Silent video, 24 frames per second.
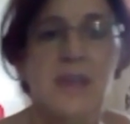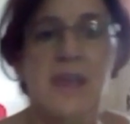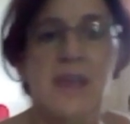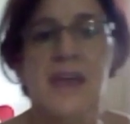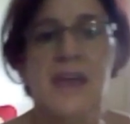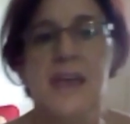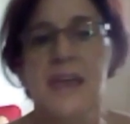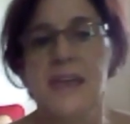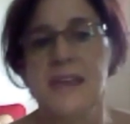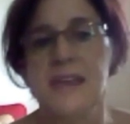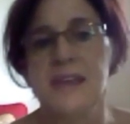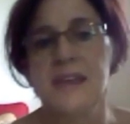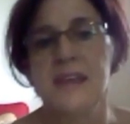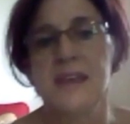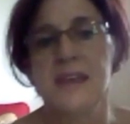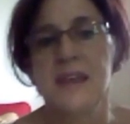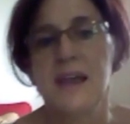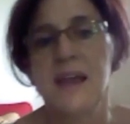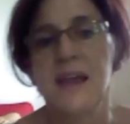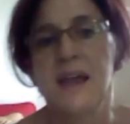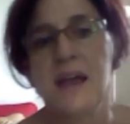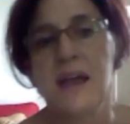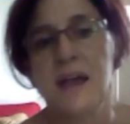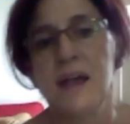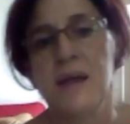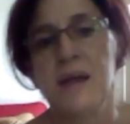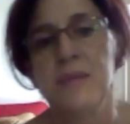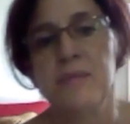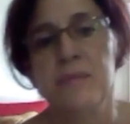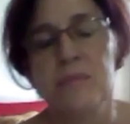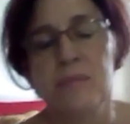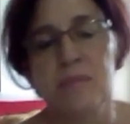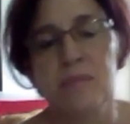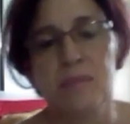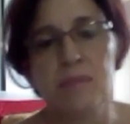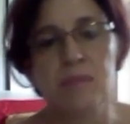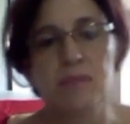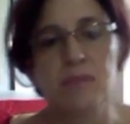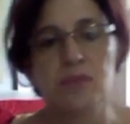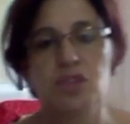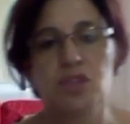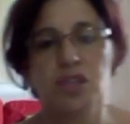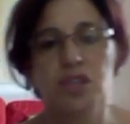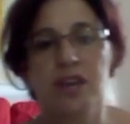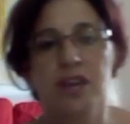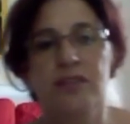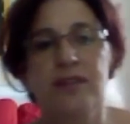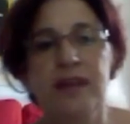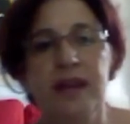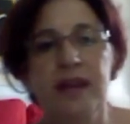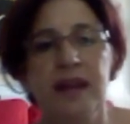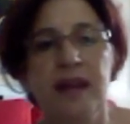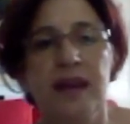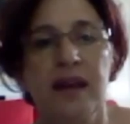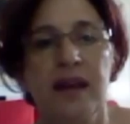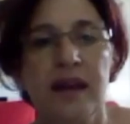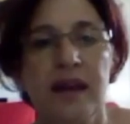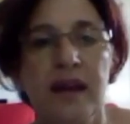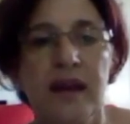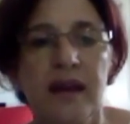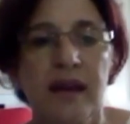and I'm sharing